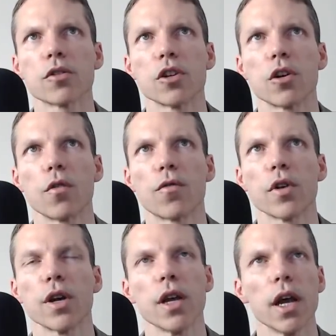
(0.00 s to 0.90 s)
to go
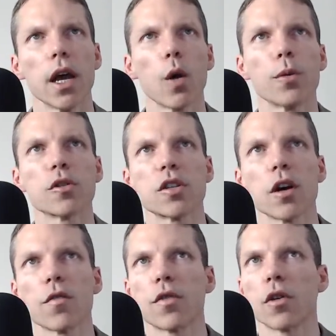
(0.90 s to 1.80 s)
free. Help
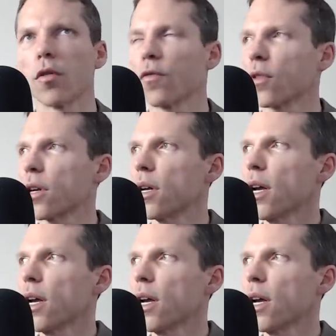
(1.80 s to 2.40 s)
yourself to go free.